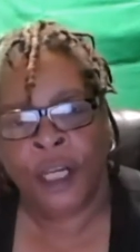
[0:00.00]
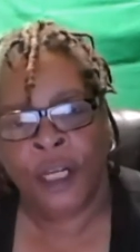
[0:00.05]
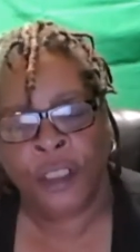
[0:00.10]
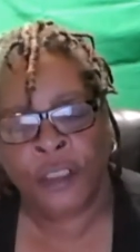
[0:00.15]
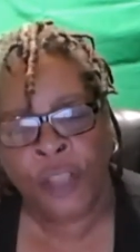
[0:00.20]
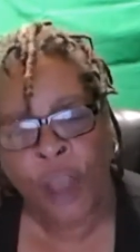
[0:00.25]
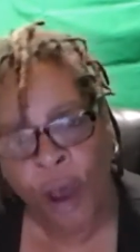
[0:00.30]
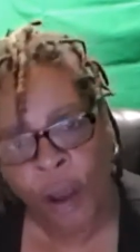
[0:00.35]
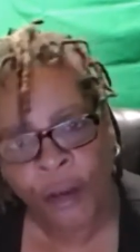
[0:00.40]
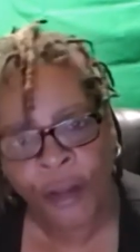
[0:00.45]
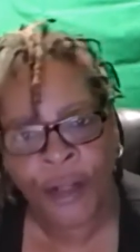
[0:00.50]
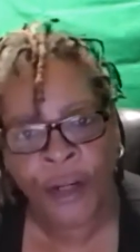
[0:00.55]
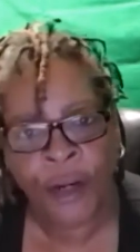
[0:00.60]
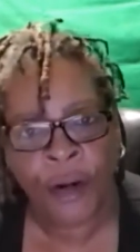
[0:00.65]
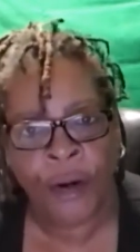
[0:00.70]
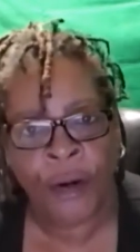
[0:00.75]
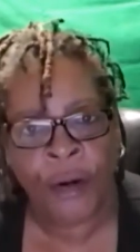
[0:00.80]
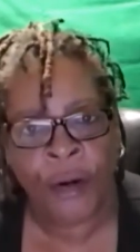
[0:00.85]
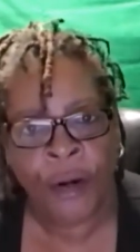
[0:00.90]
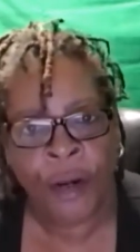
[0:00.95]
uh, talking to
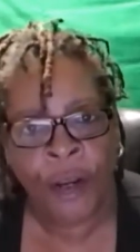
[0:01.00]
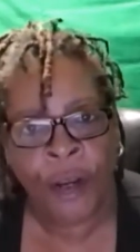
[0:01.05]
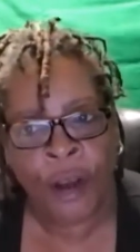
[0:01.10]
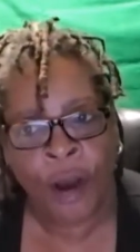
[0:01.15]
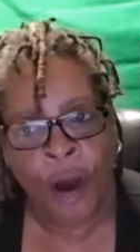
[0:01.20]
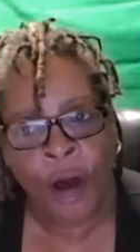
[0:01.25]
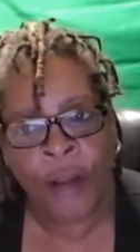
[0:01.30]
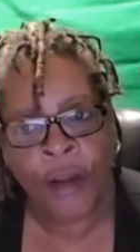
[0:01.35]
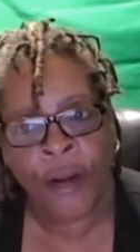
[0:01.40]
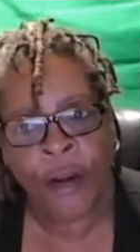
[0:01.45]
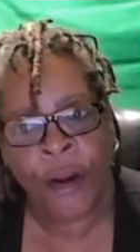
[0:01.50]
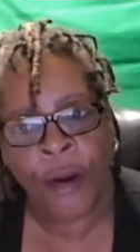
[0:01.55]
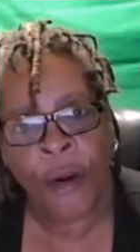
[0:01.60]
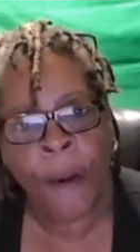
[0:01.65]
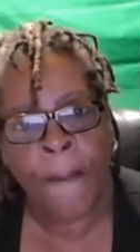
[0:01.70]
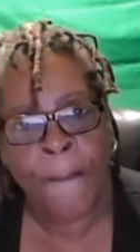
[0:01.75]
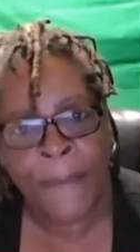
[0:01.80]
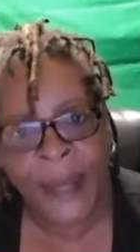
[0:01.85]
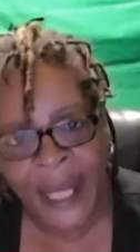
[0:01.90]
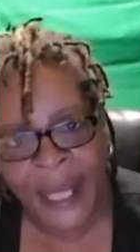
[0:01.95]
her, calling her
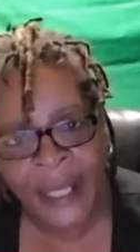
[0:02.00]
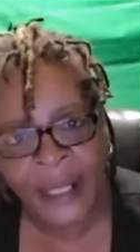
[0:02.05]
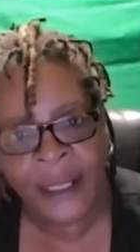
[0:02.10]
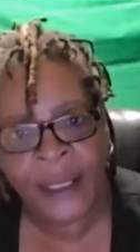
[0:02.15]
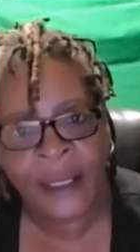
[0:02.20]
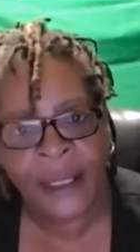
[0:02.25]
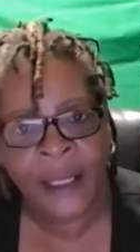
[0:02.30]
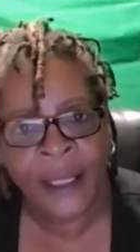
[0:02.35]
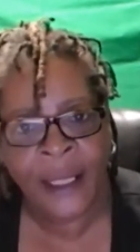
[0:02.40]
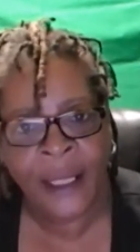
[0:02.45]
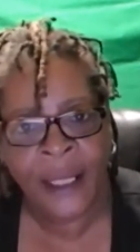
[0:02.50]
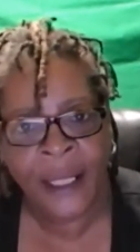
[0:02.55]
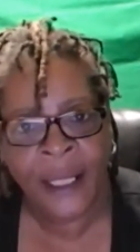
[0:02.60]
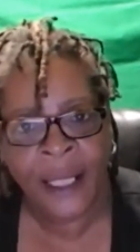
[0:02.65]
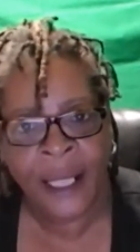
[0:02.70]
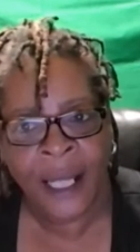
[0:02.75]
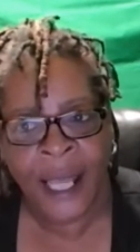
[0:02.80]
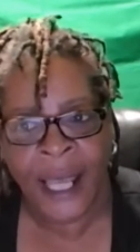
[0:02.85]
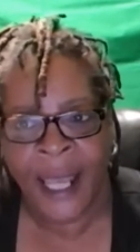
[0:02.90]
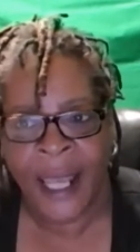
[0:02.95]
a bitch,
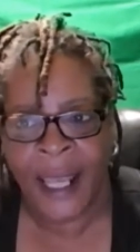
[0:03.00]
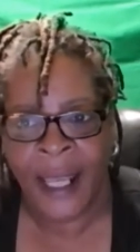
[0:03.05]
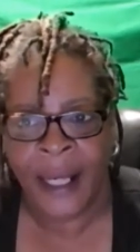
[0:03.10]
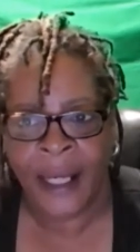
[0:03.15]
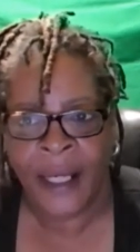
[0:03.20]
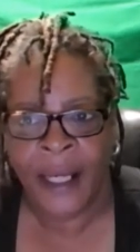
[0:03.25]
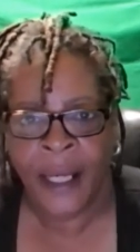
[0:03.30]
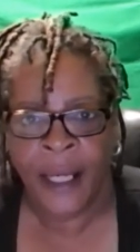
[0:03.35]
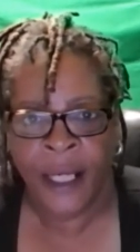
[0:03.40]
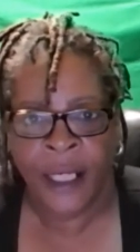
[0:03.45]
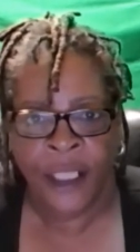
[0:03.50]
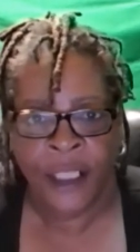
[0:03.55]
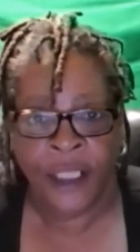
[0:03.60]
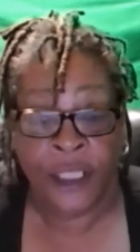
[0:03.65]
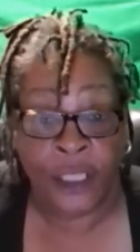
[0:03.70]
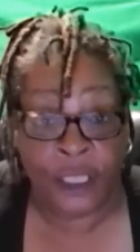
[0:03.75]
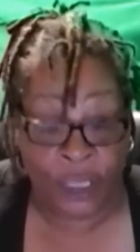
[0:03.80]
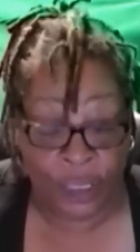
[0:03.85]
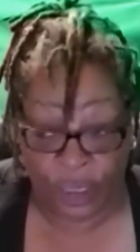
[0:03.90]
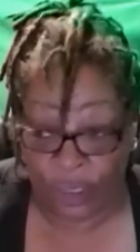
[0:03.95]
and
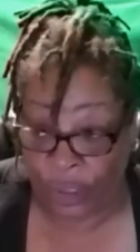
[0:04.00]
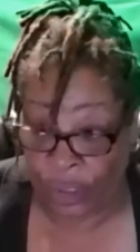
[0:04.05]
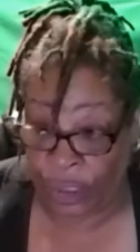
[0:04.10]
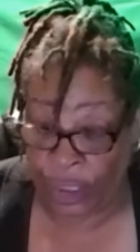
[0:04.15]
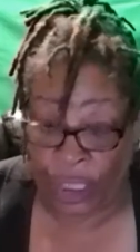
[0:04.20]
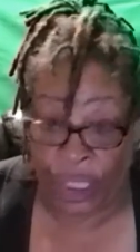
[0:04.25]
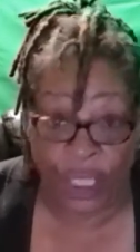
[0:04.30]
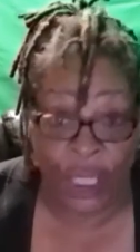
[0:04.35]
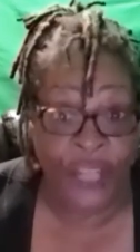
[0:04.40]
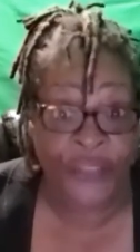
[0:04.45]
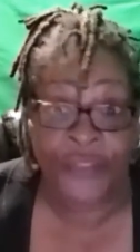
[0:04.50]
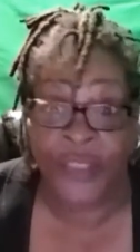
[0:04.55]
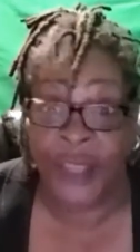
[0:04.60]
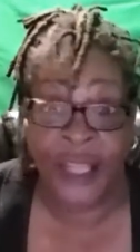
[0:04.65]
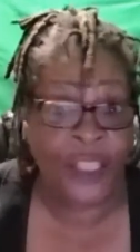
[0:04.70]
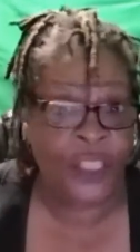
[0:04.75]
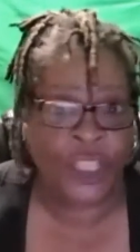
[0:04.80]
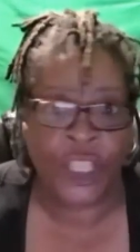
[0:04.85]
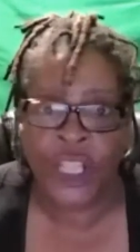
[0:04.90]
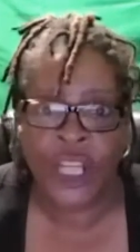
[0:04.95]
she, he
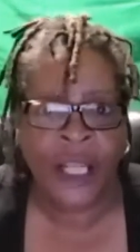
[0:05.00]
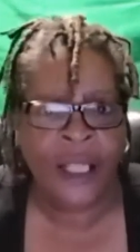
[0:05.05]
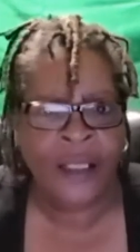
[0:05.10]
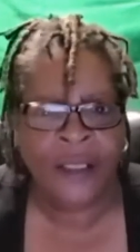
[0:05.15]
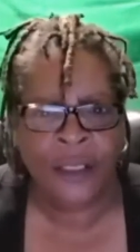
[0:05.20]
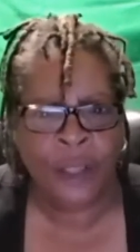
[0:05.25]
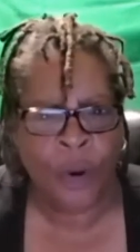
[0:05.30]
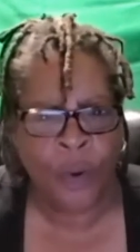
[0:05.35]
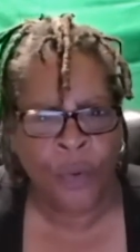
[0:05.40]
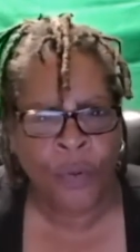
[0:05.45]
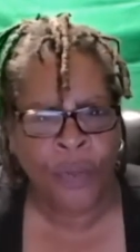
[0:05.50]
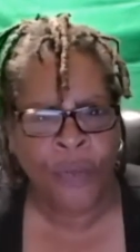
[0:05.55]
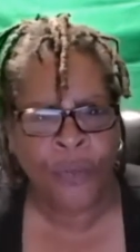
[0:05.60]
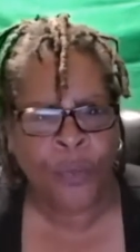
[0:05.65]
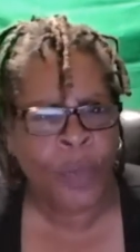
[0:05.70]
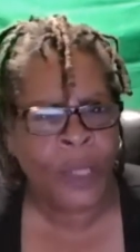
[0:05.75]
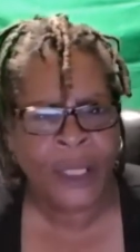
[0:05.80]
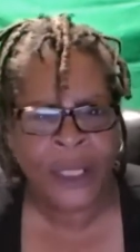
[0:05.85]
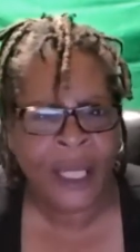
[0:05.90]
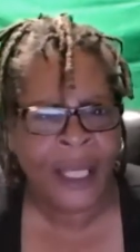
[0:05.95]
thinks she doesn't know
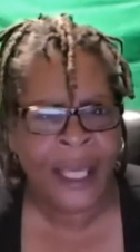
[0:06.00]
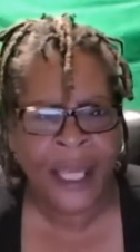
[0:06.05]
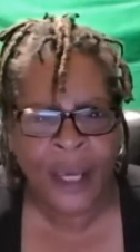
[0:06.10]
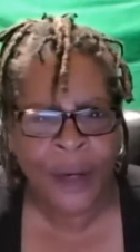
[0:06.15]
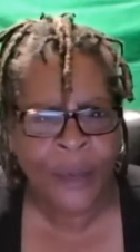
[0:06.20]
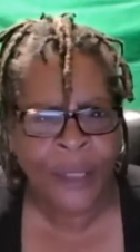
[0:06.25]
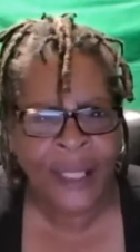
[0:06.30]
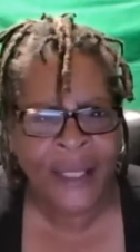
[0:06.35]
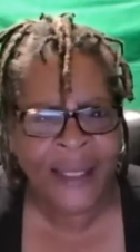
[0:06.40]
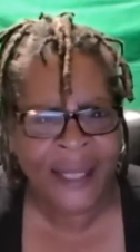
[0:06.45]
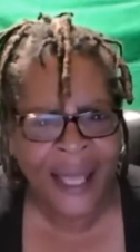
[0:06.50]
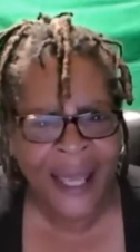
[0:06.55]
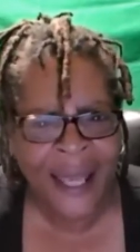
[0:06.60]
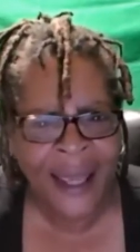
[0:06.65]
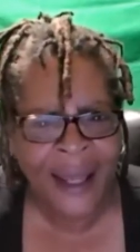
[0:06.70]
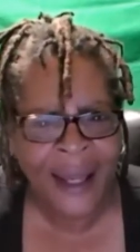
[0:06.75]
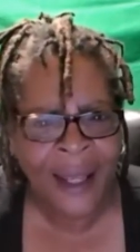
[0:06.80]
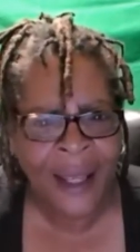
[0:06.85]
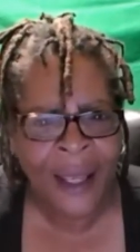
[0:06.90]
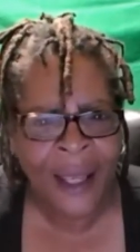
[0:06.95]
what the hell he's
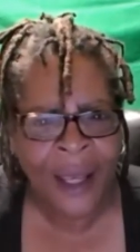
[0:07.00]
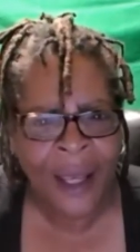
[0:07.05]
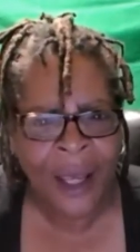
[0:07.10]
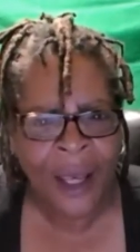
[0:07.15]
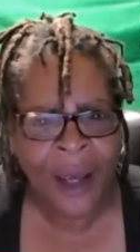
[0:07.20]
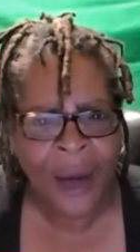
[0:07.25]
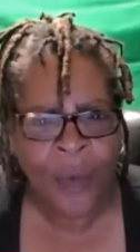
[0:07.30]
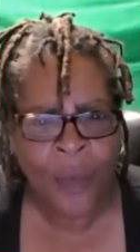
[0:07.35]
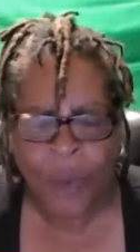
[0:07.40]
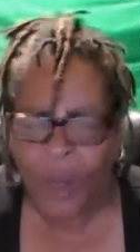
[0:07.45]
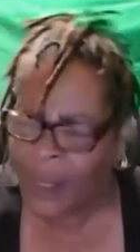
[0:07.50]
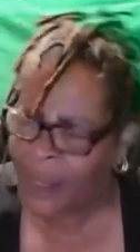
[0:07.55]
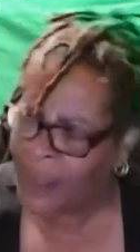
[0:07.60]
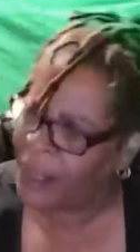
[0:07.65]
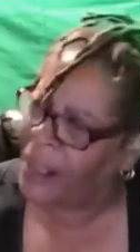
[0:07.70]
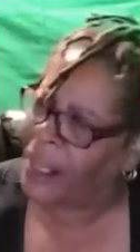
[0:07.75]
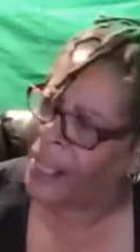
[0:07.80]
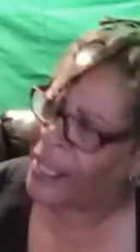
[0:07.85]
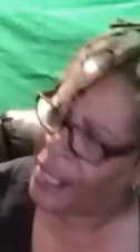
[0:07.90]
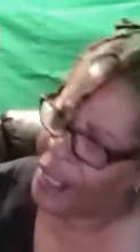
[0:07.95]
saying. What
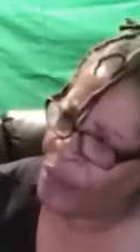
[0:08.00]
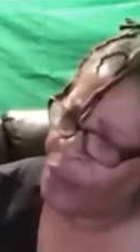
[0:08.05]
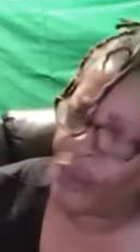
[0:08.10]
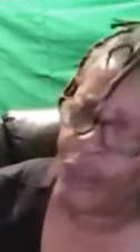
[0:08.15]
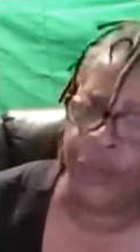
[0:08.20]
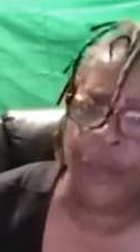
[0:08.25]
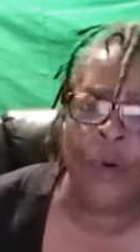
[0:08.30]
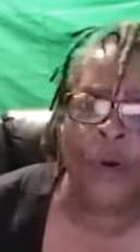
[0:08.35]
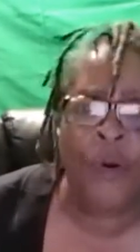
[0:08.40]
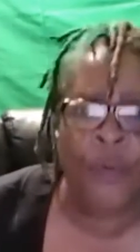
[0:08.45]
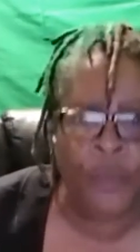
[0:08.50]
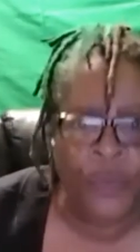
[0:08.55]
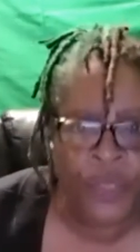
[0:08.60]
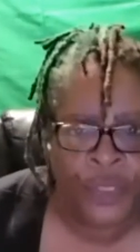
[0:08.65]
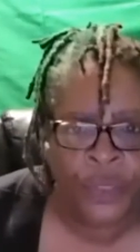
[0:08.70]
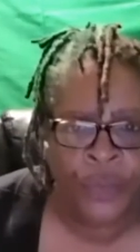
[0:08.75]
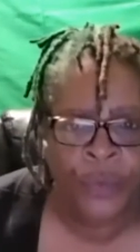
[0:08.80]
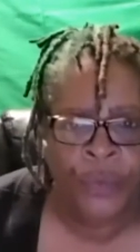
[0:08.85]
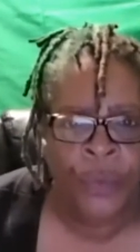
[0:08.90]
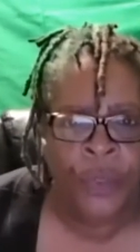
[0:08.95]
the hell is wrong
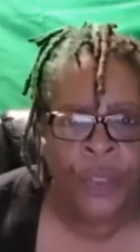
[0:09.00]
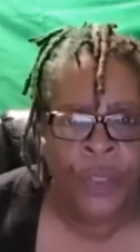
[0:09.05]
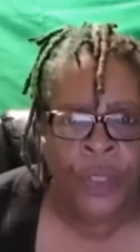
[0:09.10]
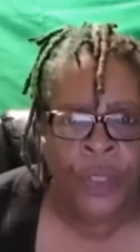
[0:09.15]
with you?